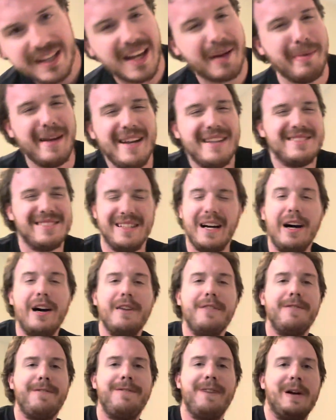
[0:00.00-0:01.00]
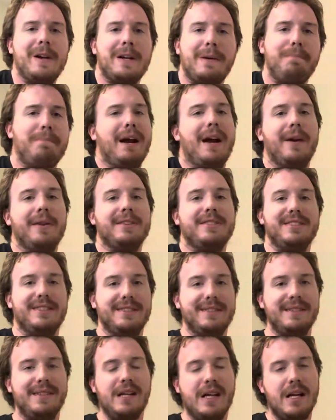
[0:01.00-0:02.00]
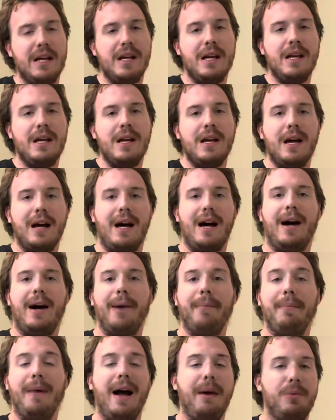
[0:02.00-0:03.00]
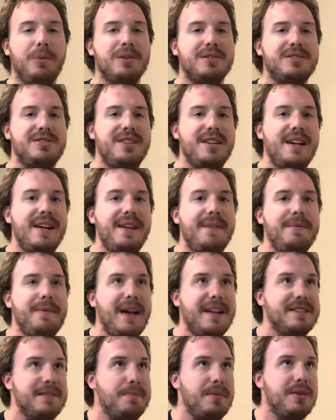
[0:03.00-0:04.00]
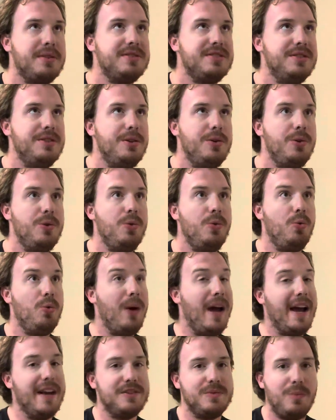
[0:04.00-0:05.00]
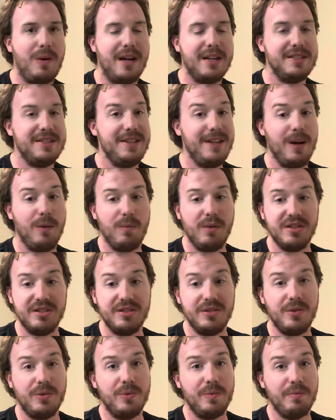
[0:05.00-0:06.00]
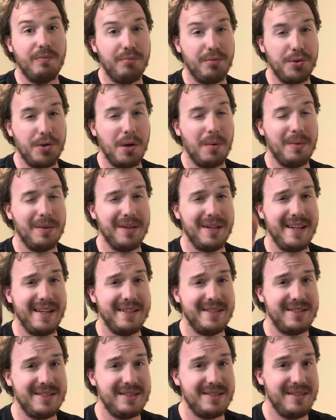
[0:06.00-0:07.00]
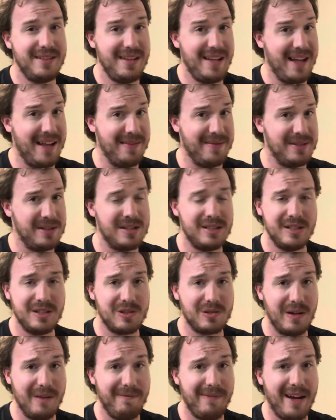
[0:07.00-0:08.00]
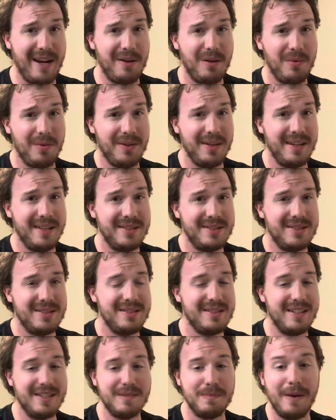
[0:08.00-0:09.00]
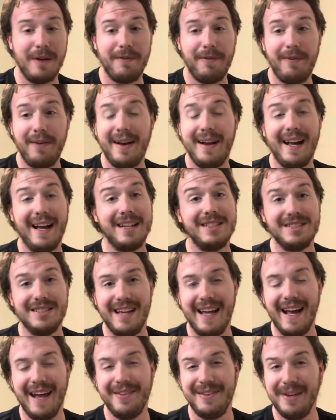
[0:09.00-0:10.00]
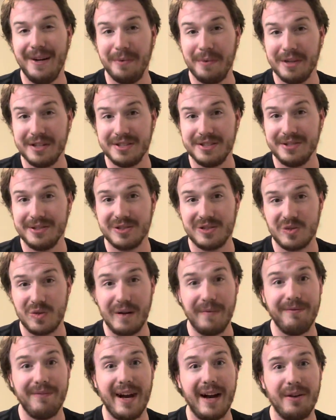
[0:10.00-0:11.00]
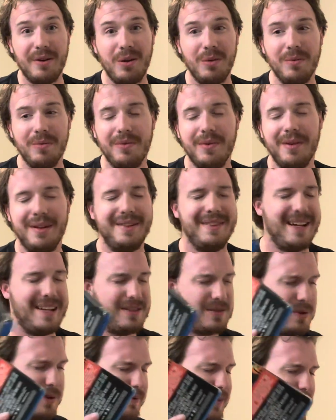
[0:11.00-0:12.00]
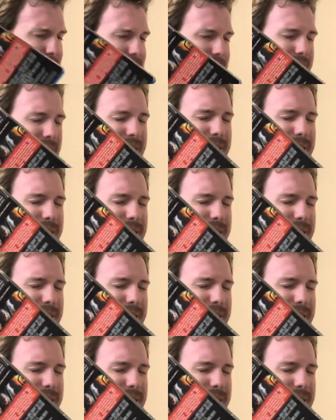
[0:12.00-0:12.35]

I mean, it's an unfair comparison. I will say, as a person who has watched the original Blu-ray release and the Scream Factory release, because my friend actually had the original Scream Factory, not Scream Factory,